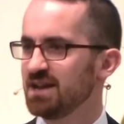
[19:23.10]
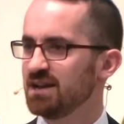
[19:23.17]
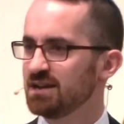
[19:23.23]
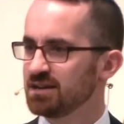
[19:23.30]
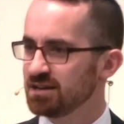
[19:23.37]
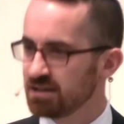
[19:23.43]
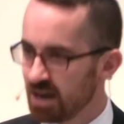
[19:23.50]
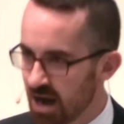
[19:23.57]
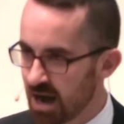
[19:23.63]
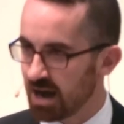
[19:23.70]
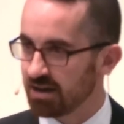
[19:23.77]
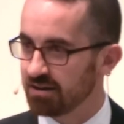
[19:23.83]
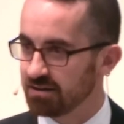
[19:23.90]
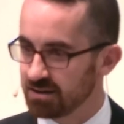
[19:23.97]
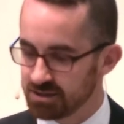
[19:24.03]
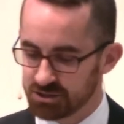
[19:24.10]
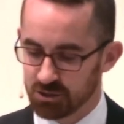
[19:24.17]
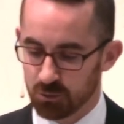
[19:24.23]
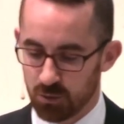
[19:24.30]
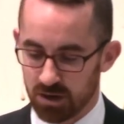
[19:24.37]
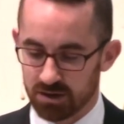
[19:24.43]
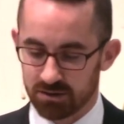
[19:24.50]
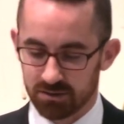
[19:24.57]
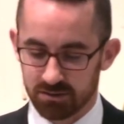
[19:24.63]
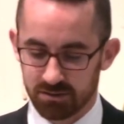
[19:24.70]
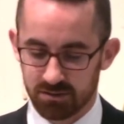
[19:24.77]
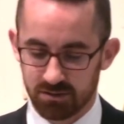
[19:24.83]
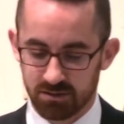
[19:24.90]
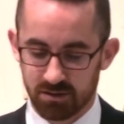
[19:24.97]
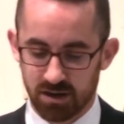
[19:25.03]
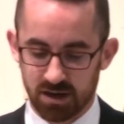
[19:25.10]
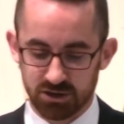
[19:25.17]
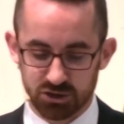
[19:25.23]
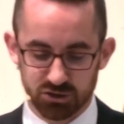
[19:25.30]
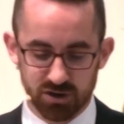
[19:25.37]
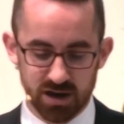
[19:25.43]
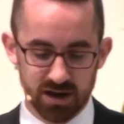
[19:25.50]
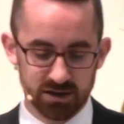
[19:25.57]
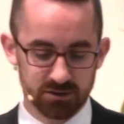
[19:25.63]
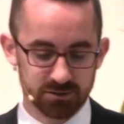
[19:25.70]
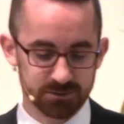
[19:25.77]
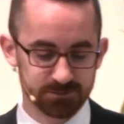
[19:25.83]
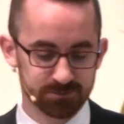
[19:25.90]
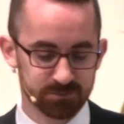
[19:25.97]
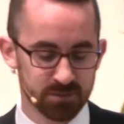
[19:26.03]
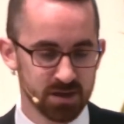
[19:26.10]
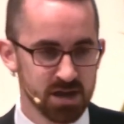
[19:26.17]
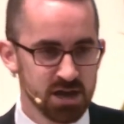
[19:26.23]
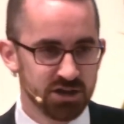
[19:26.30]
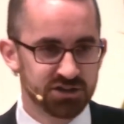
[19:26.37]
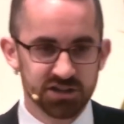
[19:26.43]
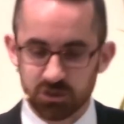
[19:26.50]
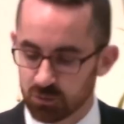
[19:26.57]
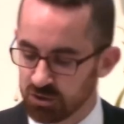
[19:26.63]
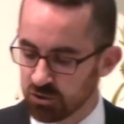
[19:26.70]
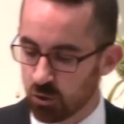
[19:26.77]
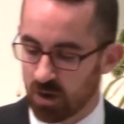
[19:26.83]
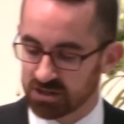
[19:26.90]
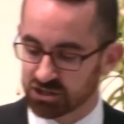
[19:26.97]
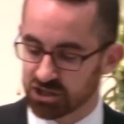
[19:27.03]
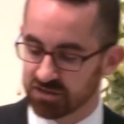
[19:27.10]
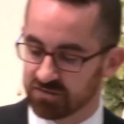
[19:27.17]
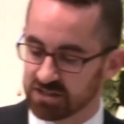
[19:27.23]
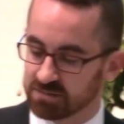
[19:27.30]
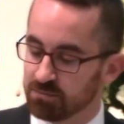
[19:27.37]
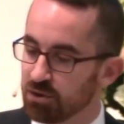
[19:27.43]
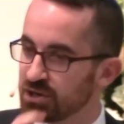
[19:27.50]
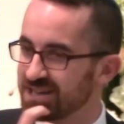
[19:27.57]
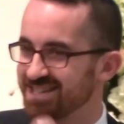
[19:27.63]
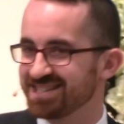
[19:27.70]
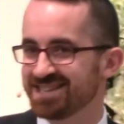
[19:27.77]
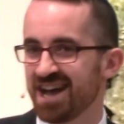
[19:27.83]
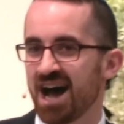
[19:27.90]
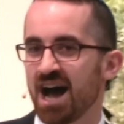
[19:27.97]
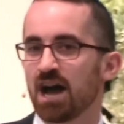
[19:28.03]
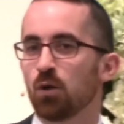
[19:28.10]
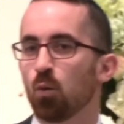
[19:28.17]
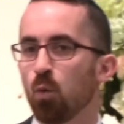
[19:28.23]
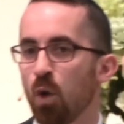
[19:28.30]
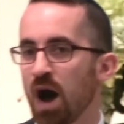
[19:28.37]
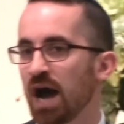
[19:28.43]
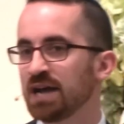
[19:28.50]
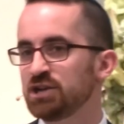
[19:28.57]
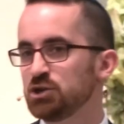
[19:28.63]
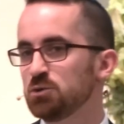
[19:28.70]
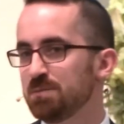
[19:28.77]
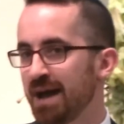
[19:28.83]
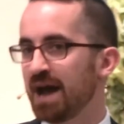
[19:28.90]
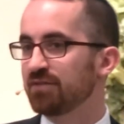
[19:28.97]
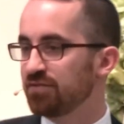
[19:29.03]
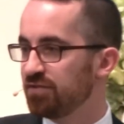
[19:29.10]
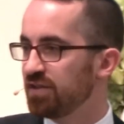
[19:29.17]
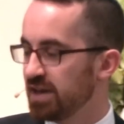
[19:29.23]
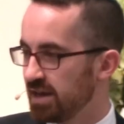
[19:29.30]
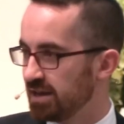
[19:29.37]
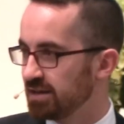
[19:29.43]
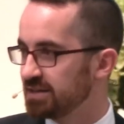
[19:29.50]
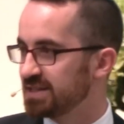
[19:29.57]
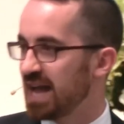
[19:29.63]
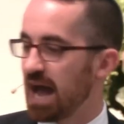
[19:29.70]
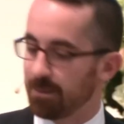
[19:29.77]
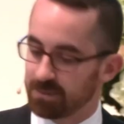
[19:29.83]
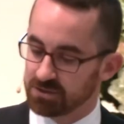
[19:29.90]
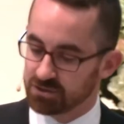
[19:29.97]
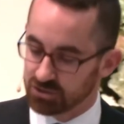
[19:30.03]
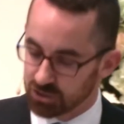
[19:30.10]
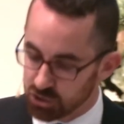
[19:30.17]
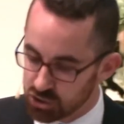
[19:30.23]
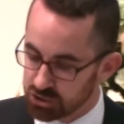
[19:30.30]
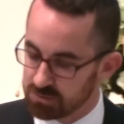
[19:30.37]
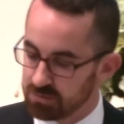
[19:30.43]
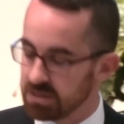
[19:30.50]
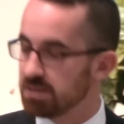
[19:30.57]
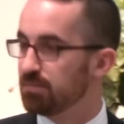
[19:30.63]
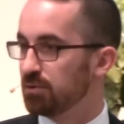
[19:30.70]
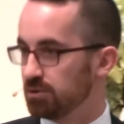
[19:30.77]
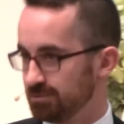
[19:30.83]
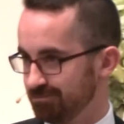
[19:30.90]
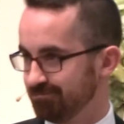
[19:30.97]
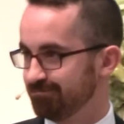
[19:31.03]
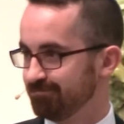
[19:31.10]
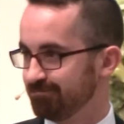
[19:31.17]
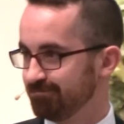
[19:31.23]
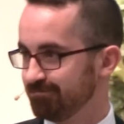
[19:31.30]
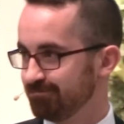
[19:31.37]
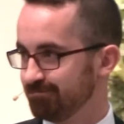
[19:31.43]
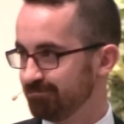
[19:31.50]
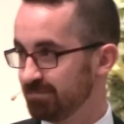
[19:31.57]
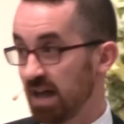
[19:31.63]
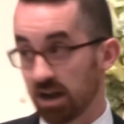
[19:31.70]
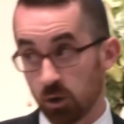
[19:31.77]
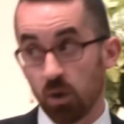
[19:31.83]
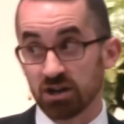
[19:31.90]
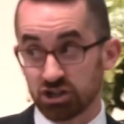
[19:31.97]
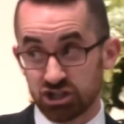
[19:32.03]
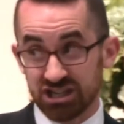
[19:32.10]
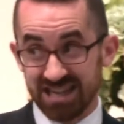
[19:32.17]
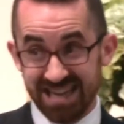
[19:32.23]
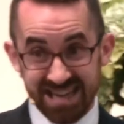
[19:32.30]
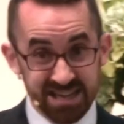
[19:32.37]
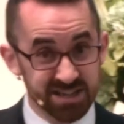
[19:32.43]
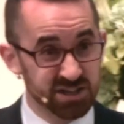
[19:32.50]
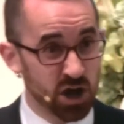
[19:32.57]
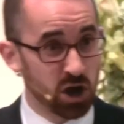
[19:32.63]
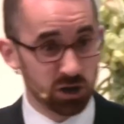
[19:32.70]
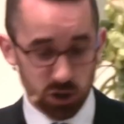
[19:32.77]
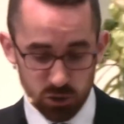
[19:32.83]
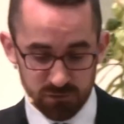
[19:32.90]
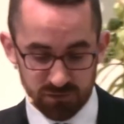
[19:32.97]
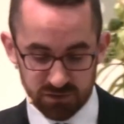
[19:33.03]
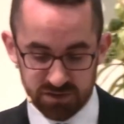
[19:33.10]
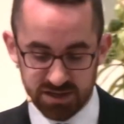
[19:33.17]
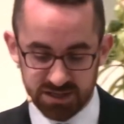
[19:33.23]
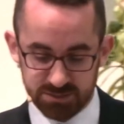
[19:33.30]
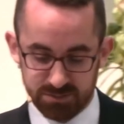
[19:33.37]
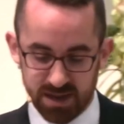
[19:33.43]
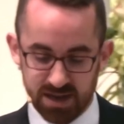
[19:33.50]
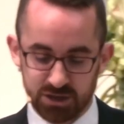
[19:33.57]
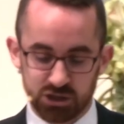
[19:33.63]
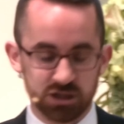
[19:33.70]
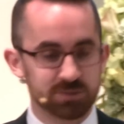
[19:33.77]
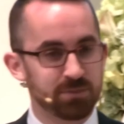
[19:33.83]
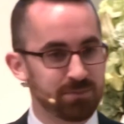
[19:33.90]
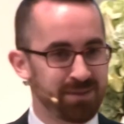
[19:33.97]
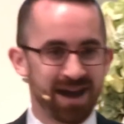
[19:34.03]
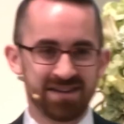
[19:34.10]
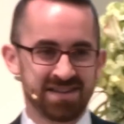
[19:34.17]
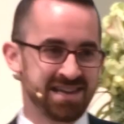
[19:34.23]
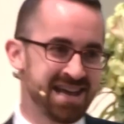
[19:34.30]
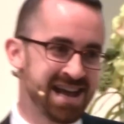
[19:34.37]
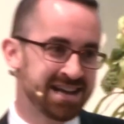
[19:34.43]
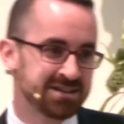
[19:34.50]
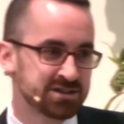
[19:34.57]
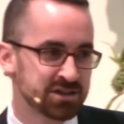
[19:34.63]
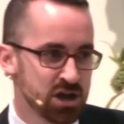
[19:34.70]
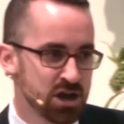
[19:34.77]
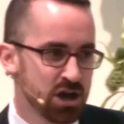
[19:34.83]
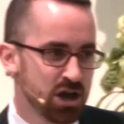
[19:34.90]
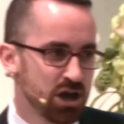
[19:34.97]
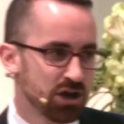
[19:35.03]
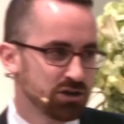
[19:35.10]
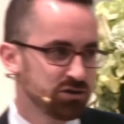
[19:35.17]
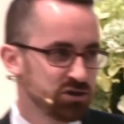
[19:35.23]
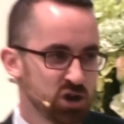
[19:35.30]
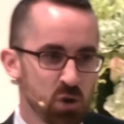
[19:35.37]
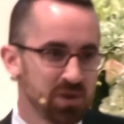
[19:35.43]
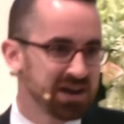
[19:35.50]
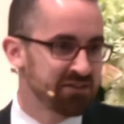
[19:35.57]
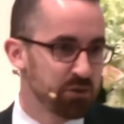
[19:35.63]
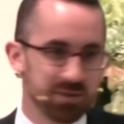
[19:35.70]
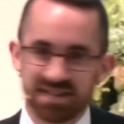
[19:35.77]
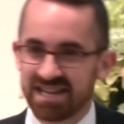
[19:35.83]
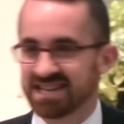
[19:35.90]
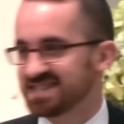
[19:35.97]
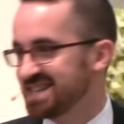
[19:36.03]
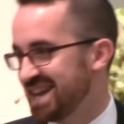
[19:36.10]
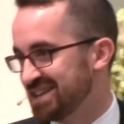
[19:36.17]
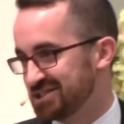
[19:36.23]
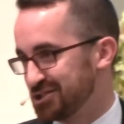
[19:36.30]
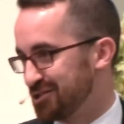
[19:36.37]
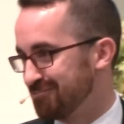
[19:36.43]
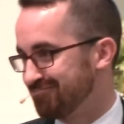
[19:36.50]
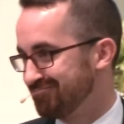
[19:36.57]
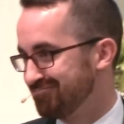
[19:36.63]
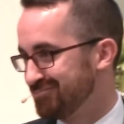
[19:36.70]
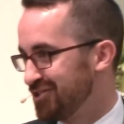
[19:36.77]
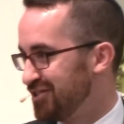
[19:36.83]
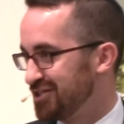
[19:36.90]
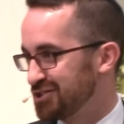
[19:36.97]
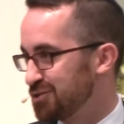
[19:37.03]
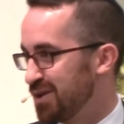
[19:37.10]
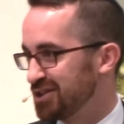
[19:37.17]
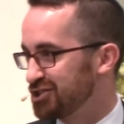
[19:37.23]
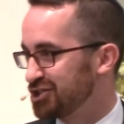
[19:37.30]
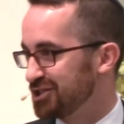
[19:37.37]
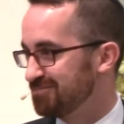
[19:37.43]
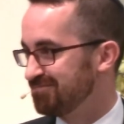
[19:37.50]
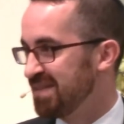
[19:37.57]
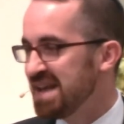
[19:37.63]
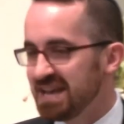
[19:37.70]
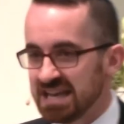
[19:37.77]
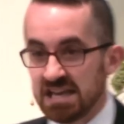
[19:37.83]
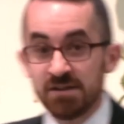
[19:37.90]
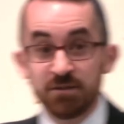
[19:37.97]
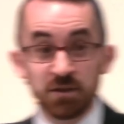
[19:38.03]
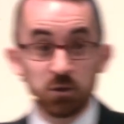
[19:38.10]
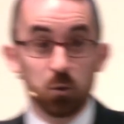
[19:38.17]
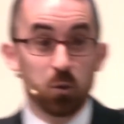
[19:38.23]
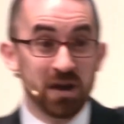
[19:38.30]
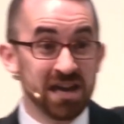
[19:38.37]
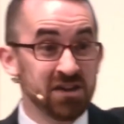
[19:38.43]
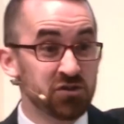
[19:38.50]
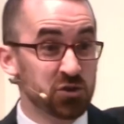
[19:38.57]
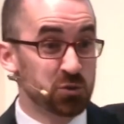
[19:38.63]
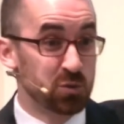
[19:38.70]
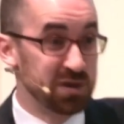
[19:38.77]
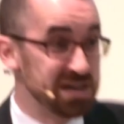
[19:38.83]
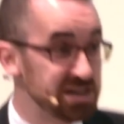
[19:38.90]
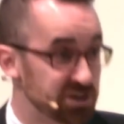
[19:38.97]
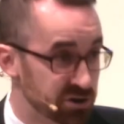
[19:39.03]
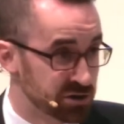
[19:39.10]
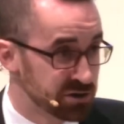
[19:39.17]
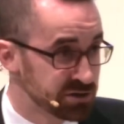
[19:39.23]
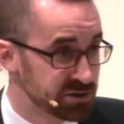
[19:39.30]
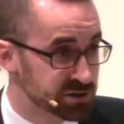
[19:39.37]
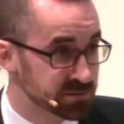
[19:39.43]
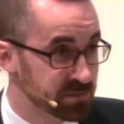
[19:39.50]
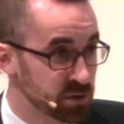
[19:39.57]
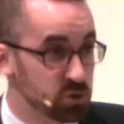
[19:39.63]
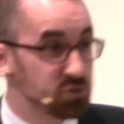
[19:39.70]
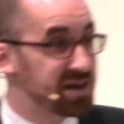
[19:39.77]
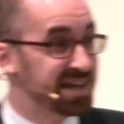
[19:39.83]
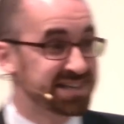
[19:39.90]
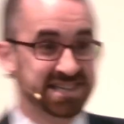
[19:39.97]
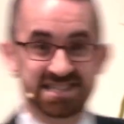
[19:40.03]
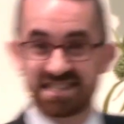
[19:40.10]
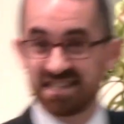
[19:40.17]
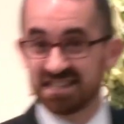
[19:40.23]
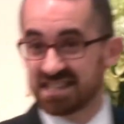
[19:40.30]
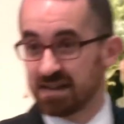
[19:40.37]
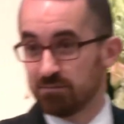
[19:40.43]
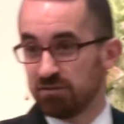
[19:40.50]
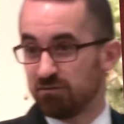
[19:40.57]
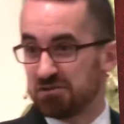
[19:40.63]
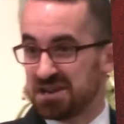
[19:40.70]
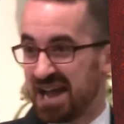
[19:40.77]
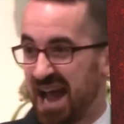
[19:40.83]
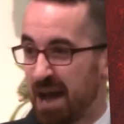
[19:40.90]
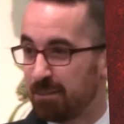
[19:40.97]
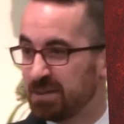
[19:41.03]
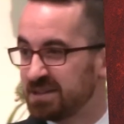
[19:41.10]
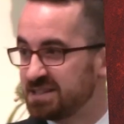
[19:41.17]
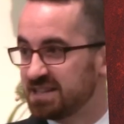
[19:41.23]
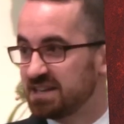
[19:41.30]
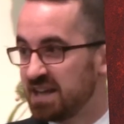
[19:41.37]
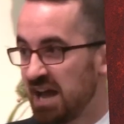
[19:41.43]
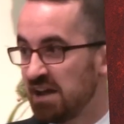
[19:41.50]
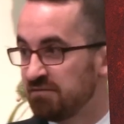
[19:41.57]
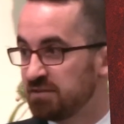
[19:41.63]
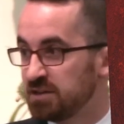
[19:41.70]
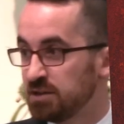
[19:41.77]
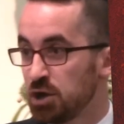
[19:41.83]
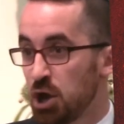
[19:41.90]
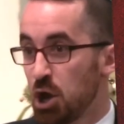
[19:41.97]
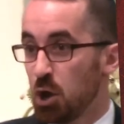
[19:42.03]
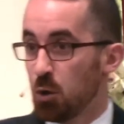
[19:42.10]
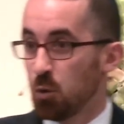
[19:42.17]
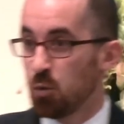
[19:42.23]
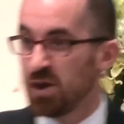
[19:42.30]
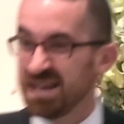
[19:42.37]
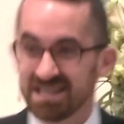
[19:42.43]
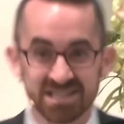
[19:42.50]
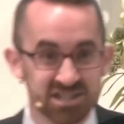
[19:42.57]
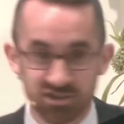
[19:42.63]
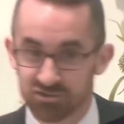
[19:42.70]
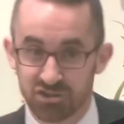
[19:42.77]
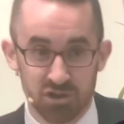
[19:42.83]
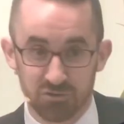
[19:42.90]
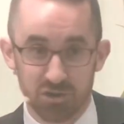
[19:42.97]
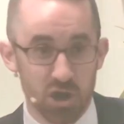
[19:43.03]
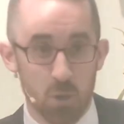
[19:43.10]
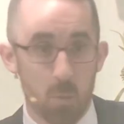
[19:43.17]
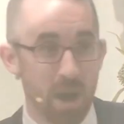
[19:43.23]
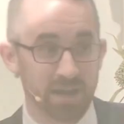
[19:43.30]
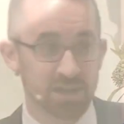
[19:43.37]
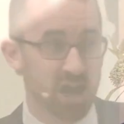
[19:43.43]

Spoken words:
God is the one on trial. You see, the real question of this book is not, why do bad things happen to good people? That question is all over these pages, but by the end, no one ever really gets an answer to this question. Even we, the readers, who get to see some of what happens in heaven, we still don't know why God